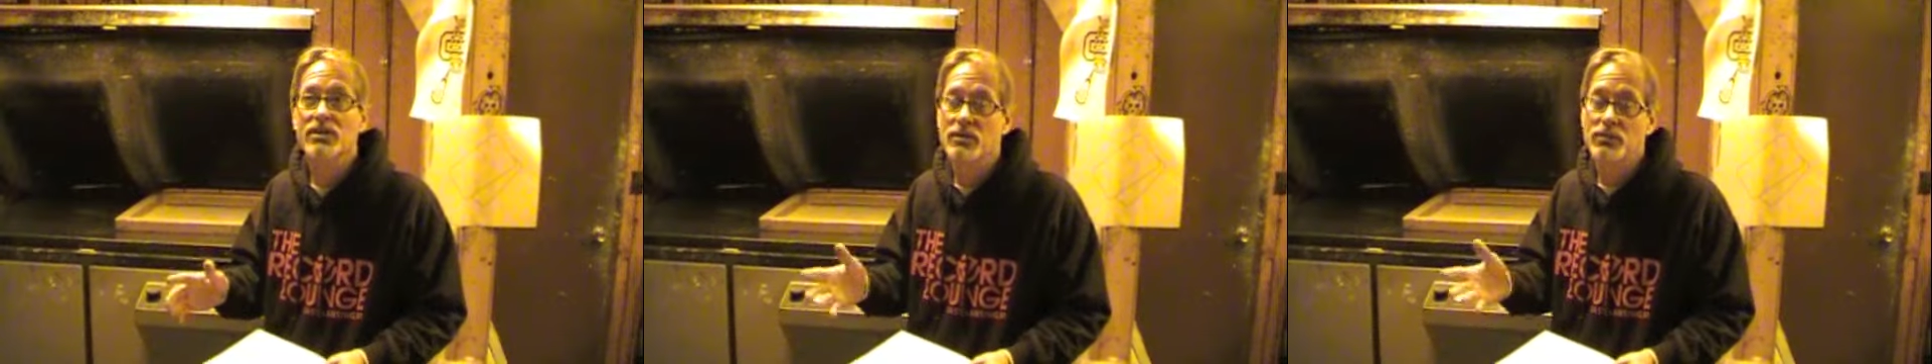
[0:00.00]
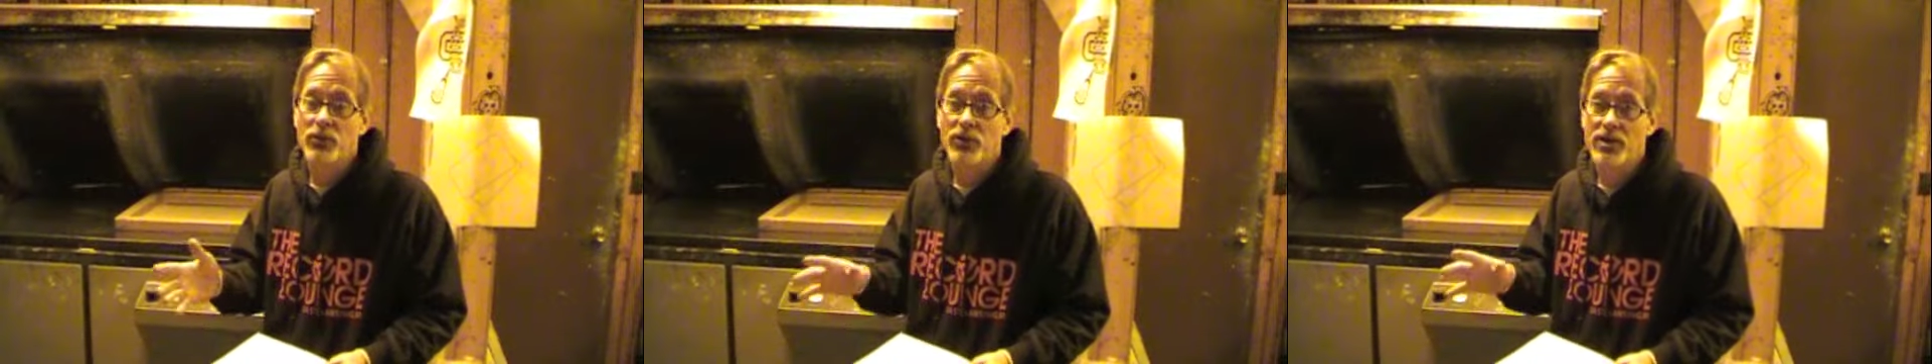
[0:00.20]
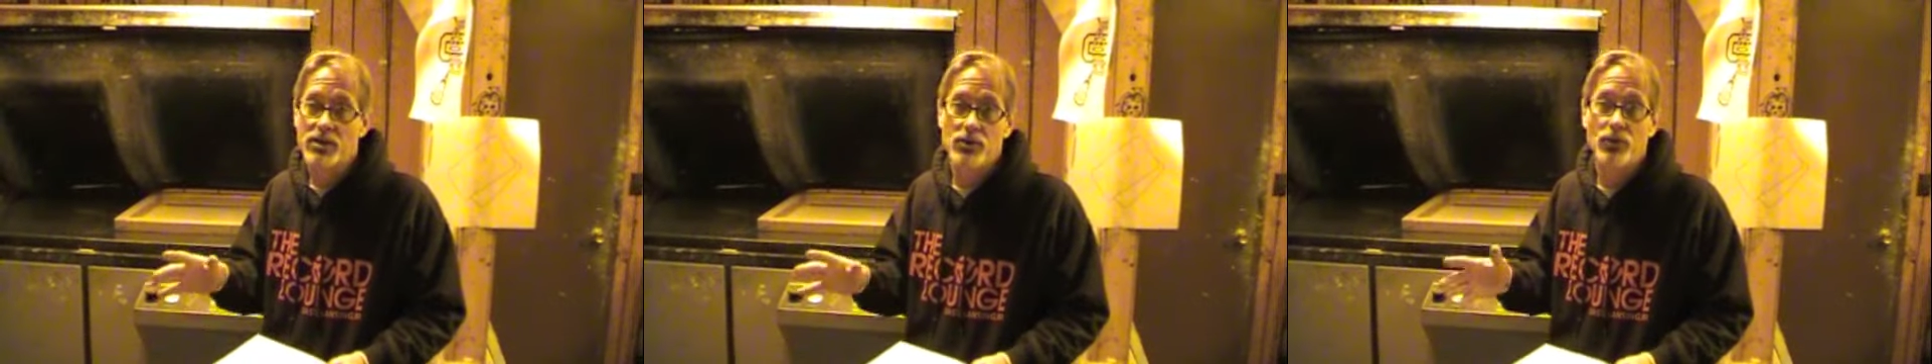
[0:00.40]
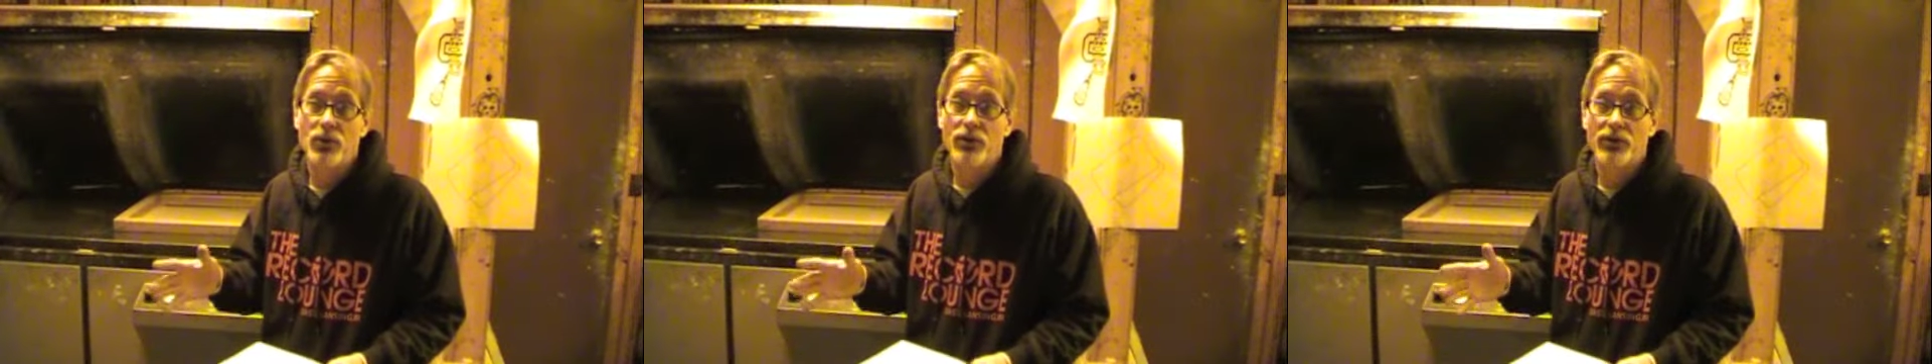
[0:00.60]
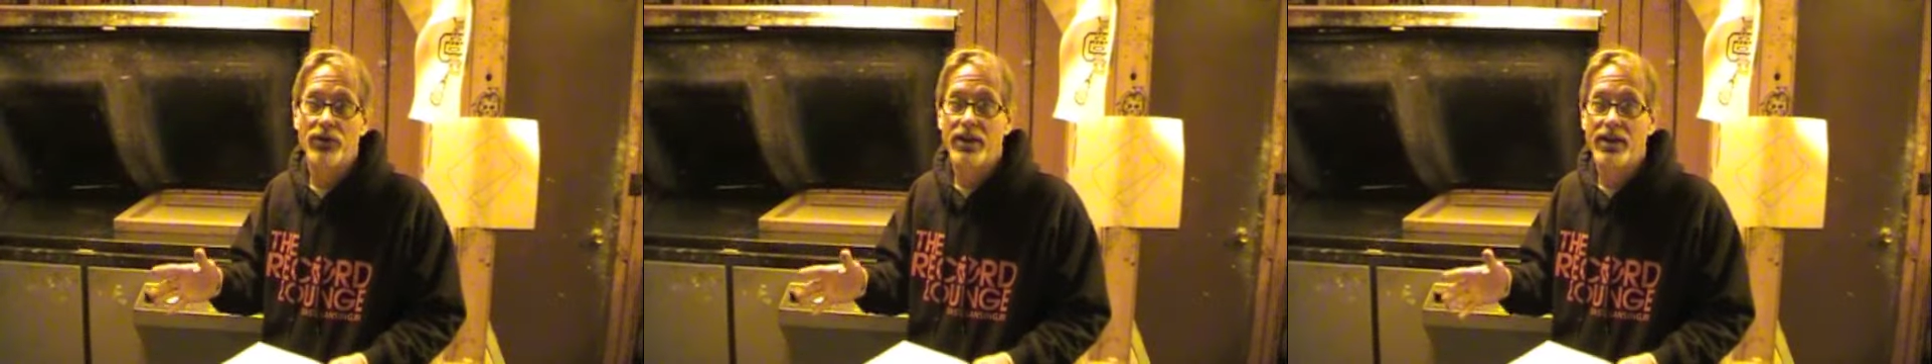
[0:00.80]
It's a pretty
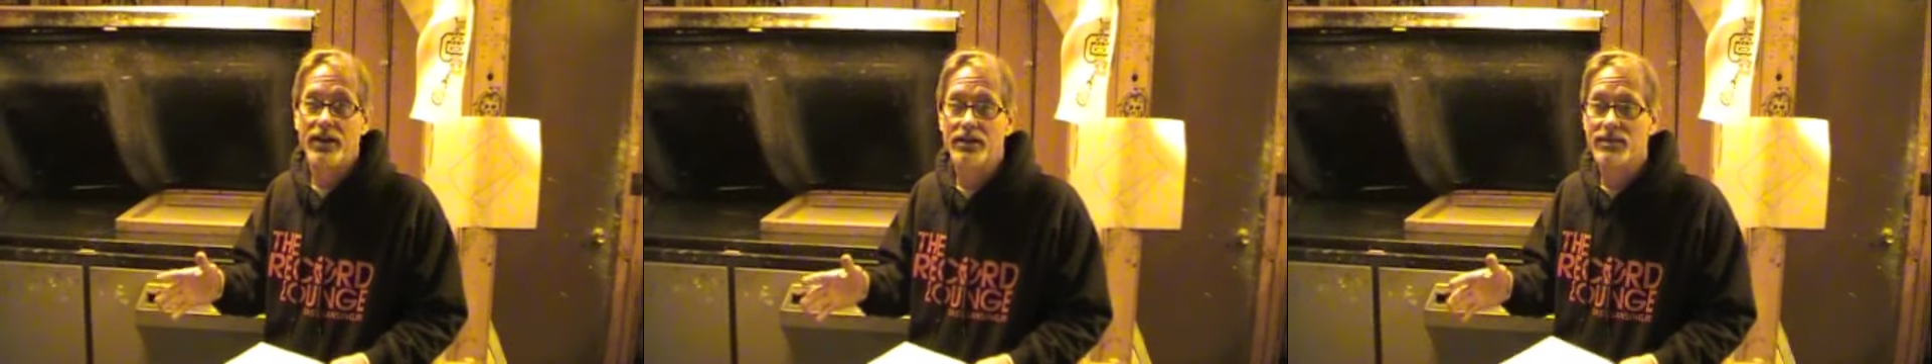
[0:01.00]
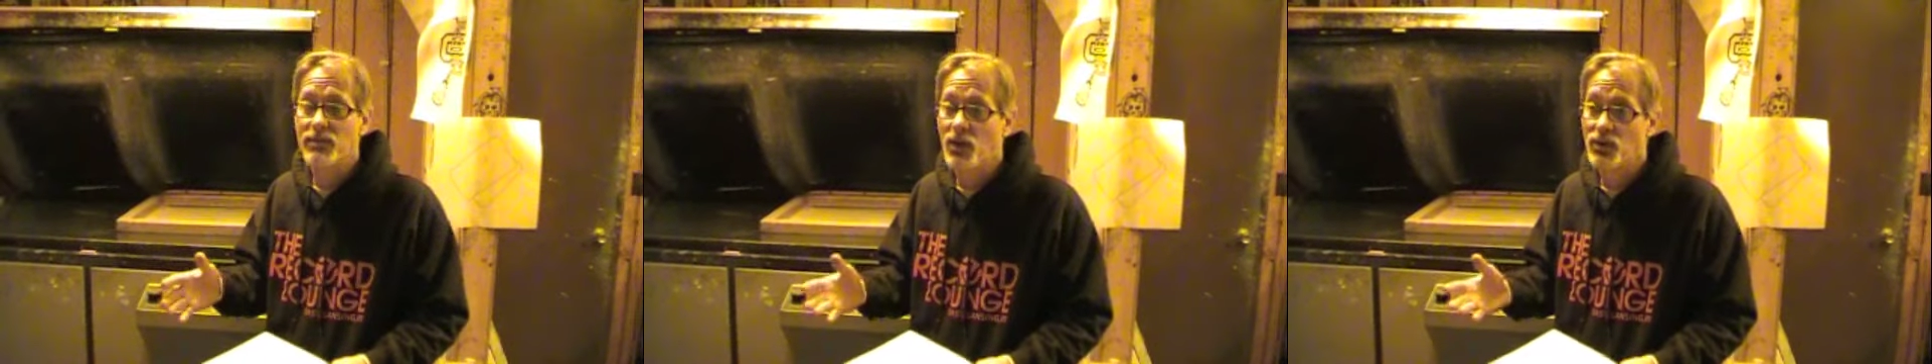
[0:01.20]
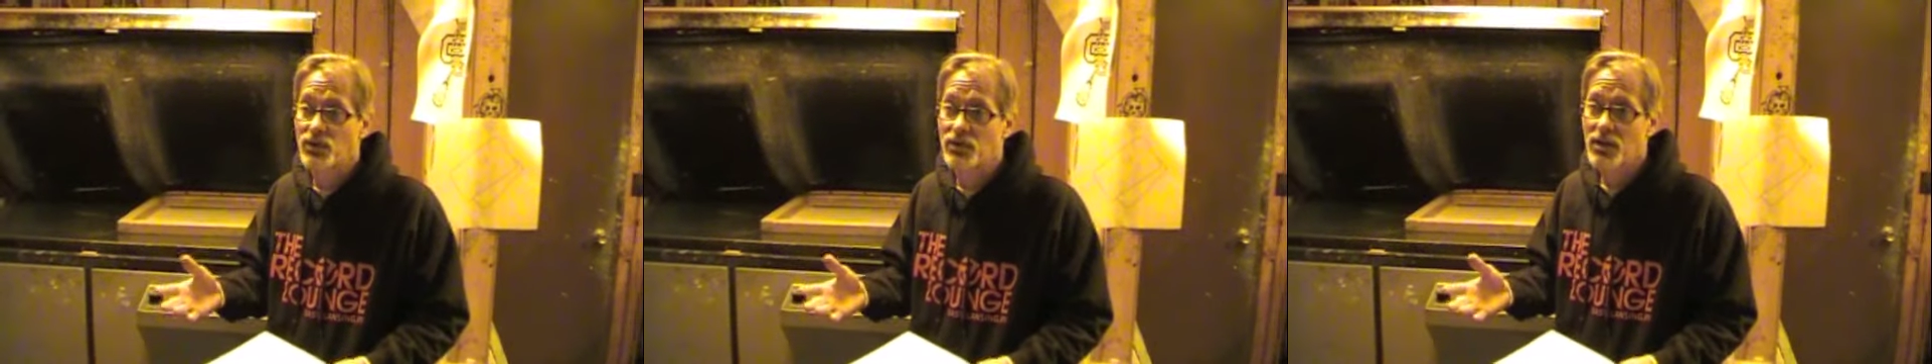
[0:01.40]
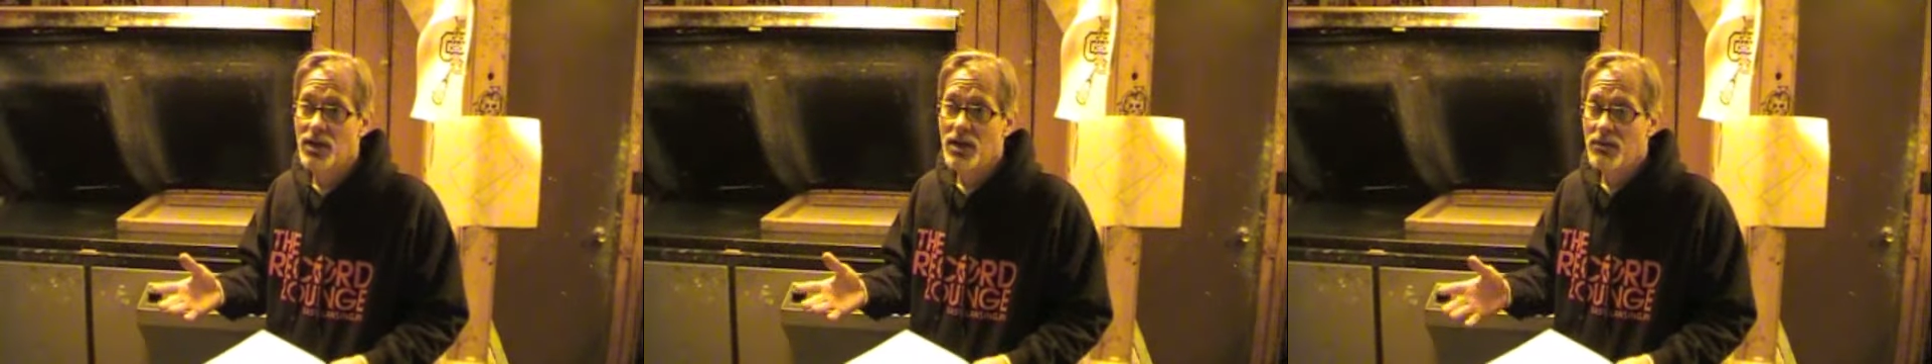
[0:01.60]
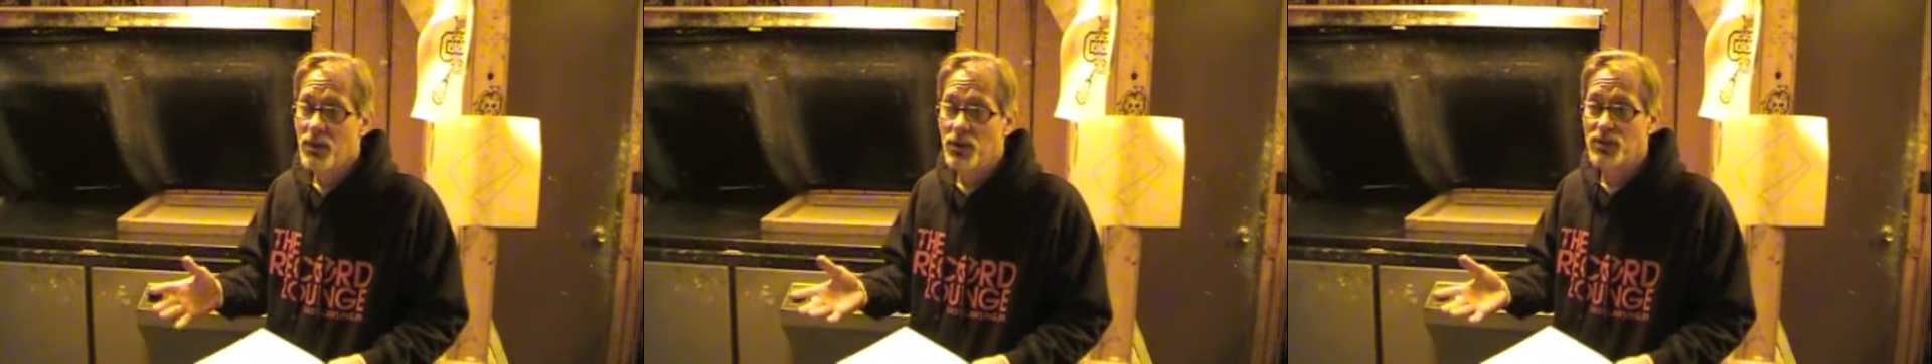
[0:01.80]
cool thing because
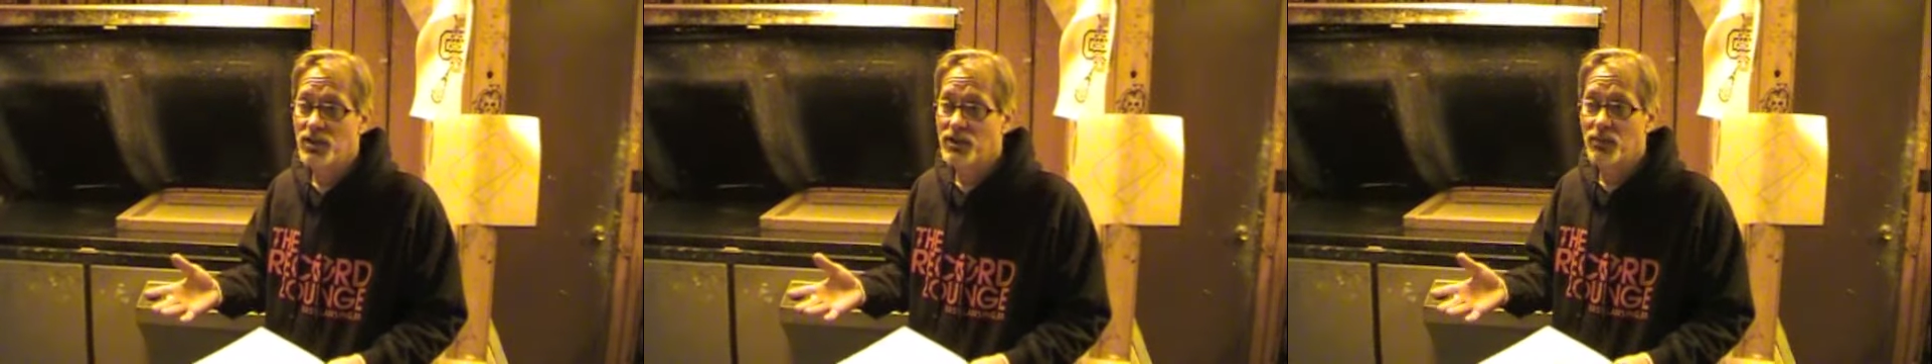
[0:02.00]
most